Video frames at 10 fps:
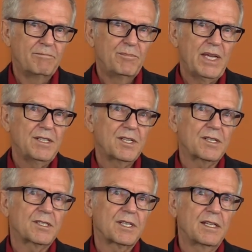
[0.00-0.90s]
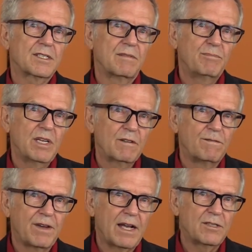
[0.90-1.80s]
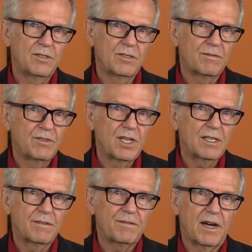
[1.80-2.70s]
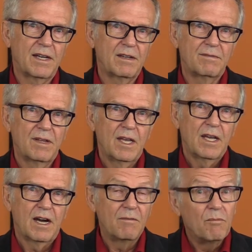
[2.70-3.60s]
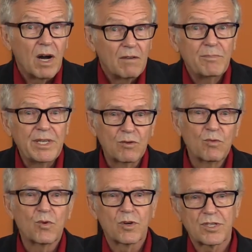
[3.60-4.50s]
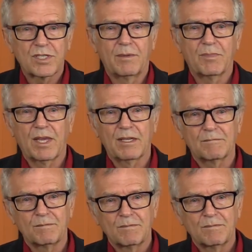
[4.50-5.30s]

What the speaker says: basic sense of being valued, of dignified, of being worth something.